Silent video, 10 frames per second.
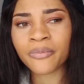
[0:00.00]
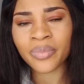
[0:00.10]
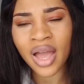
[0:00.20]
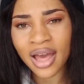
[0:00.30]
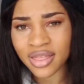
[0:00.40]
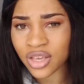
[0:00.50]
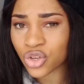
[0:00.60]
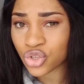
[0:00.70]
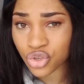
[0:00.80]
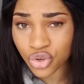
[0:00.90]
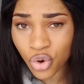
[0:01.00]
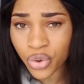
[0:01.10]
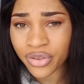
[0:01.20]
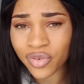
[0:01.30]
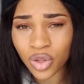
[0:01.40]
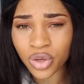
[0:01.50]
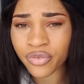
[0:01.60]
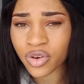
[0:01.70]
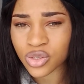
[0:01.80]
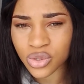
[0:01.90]
I think you should know if you're
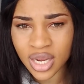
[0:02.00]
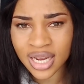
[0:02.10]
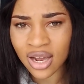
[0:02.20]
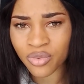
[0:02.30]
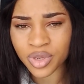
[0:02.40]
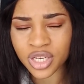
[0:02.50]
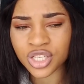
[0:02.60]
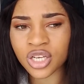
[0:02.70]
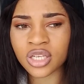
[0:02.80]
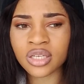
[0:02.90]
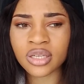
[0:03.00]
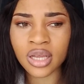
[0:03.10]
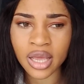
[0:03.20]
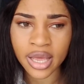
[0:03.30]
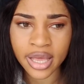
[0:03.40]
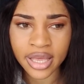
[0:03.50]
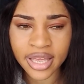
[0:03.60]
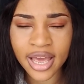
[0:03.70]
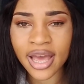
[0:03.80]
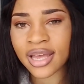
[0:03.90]
looking for student accommodation
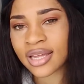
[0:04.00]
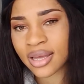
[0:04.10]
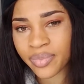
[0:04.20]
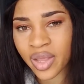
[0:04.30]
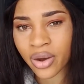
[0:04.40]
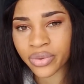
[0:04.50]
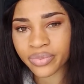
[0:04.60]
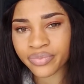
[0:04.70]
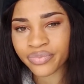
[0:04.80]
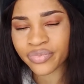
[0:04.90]
here in Cape Town,